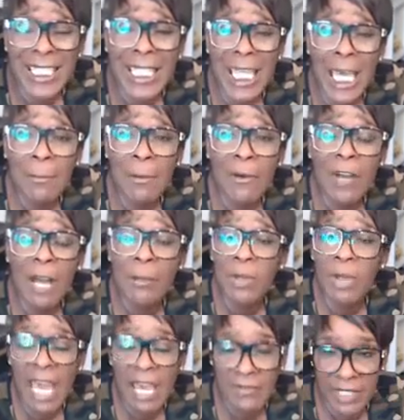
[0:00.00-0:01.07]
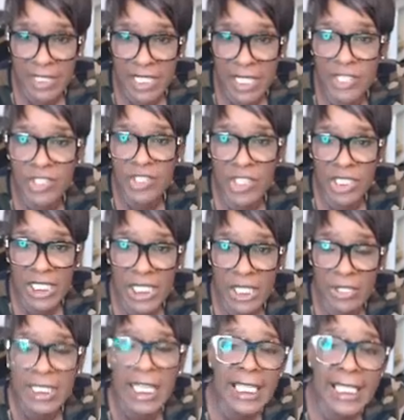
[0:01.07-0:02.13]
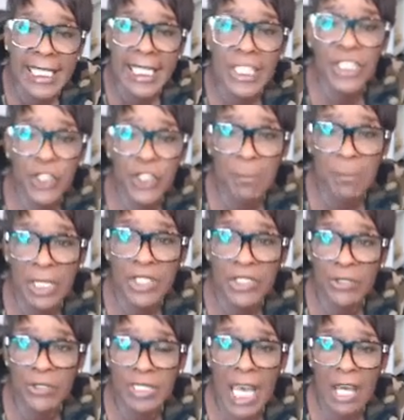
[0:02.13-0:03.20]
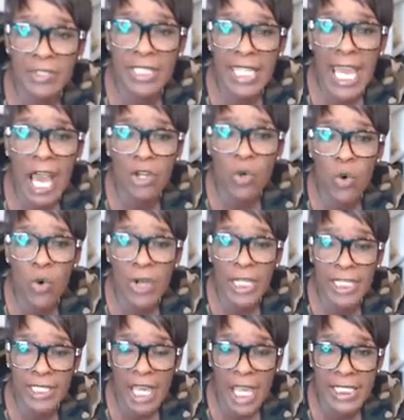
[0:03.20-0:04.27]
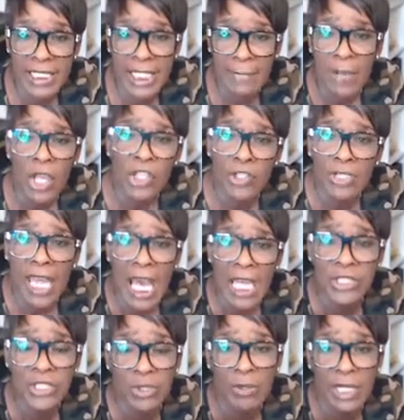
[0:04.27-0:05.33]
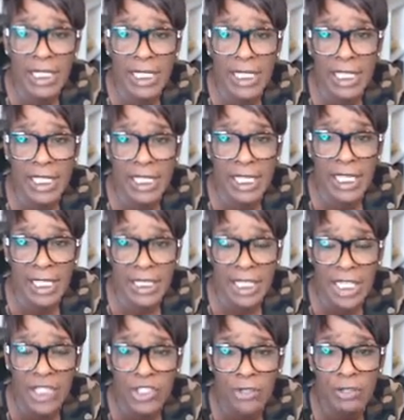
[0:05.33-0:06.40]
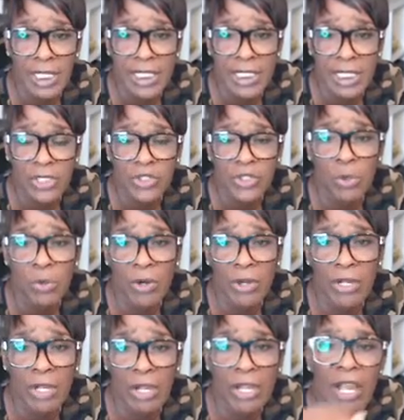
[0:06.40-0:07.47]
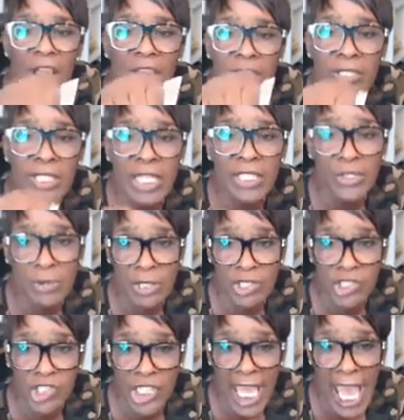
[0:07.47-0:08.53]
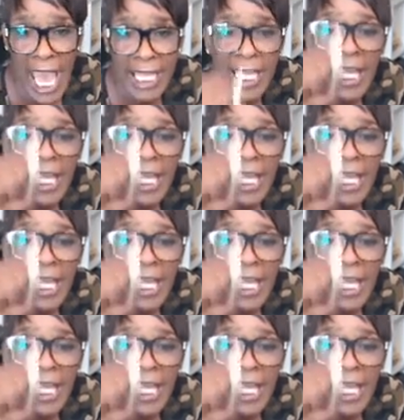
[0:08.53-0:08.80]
Some of them you haven't touched in years. Get your pictures out now and organize them. You're not doing anything. Unless you're an essential worker, you're not doing jack.